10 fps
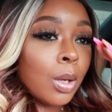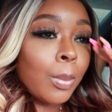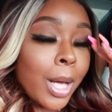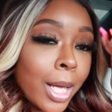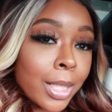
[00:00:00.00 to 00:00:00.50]

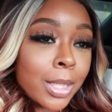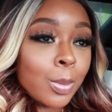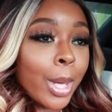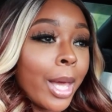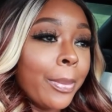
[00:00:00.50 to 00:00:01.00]
on behind a
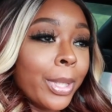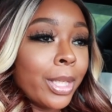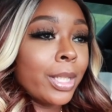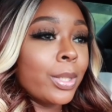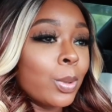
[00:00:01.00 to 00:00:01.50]
smile
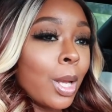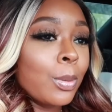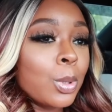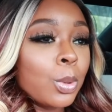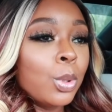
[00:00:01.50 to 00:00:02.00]
because when I
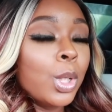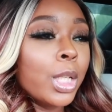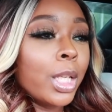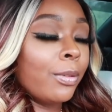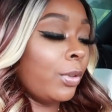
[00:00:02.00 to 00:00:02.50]
was
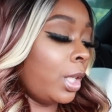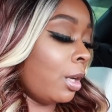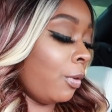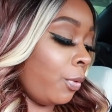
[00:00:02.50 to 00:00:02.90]
recording that video,